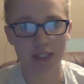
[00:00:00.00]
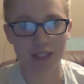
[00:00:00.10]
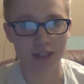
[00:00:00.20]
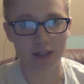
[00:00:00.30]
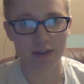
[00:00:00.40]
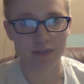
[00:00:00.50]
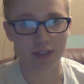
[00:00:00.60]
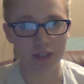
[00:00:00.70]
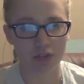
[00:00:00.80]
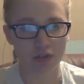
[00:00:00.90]
I didn't have
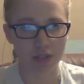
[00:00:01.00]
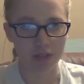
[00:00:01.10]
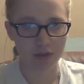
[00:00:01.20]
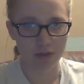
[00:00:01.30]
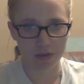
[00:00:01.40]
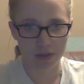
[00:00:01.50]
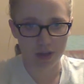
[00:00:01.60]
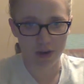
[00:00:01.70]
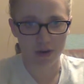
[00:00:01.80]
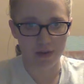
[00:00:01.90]
any trees
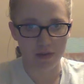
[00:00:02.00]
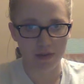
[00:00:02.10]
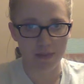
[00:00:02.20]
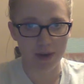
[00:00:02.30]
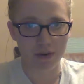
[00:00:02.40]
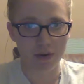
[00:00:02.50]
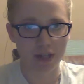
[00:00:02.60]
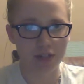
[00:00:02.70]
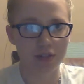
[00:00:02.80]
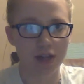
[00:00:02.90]
near the middle.
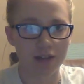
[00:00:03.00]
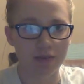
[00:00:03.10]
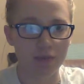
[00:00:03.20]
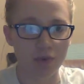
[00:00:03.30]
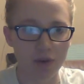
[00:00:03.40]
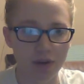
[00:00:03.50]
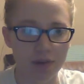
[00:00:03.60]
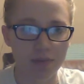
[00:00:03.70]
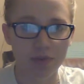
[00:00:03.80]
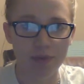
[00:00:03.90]
I just had them more on
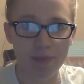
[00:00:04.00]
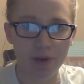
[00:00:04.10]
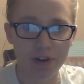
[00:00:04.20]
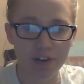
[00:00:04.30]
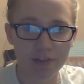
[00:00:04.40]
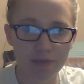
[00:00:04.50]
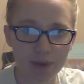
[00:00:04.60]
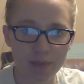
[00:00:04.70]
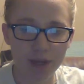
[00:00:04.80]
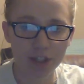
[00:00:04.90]
the perimeter of
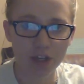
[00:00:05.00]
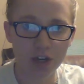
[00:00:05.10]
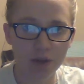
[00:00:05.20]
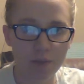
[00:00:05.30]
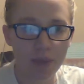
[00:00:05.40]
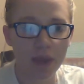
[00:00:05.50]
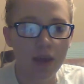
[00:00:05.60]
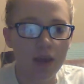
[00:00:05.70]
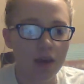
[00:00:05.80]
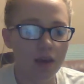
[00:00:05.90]
my backyard.
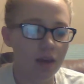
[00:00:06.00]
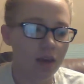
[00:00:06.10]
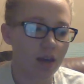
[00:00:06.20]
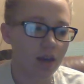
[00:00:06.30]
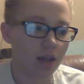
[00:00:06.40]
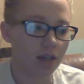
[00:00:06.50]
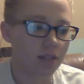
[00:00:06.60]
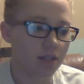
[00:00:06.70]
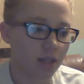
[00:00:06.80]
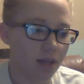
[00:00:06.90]

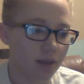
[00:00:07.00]
And